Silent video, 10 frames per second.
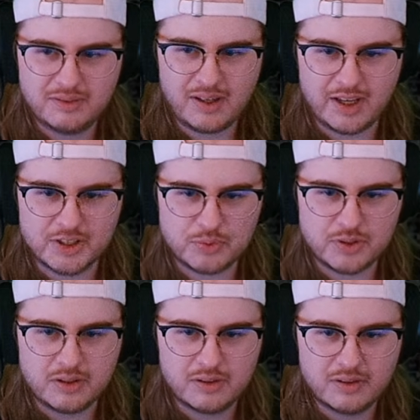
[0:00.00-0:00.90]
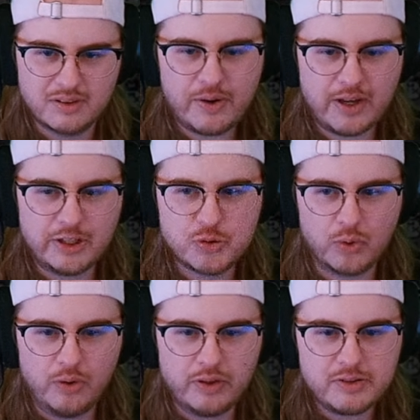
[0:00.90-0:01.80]
I guess we'll see. Okay, let's
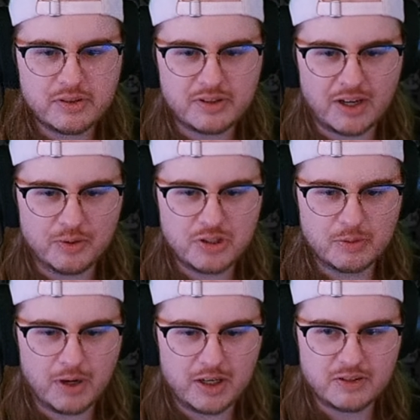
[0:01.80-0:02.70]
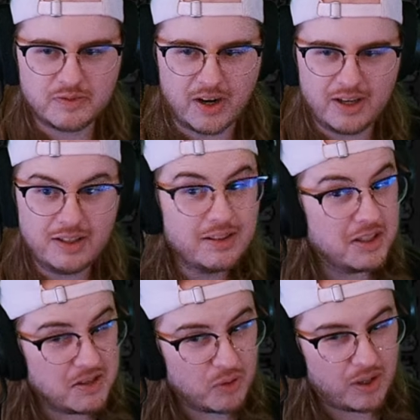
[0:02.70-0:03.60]
roll this. I know Stigmata is fine.
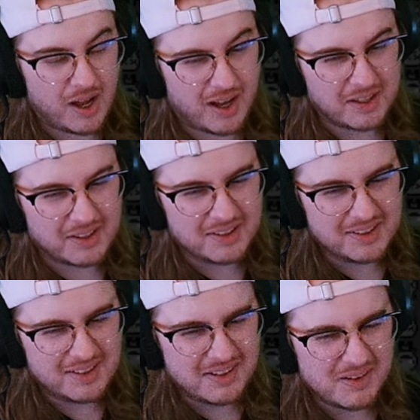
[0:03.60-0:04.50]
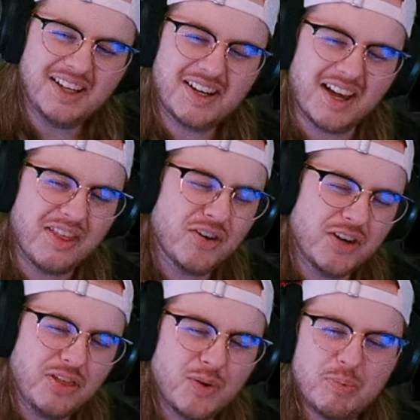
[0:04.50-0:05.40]
Evil Eye. Okay, a
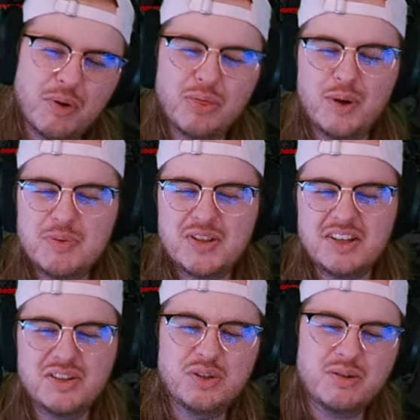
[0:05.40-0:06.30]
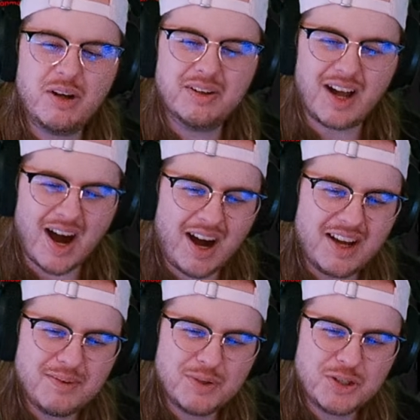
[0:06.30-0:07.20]
33.3% to shoot out an
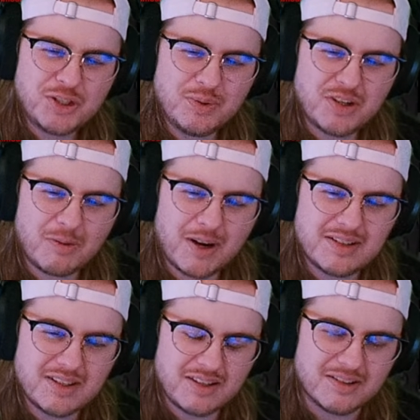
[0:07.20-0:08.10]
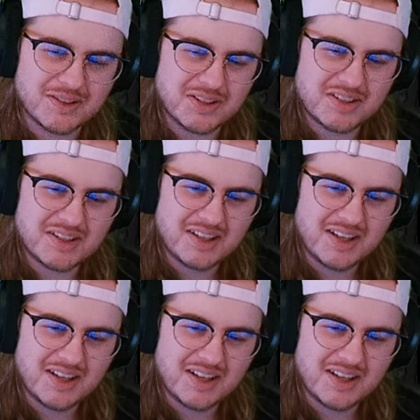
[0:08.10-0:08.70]
eye, which shoots out my tears.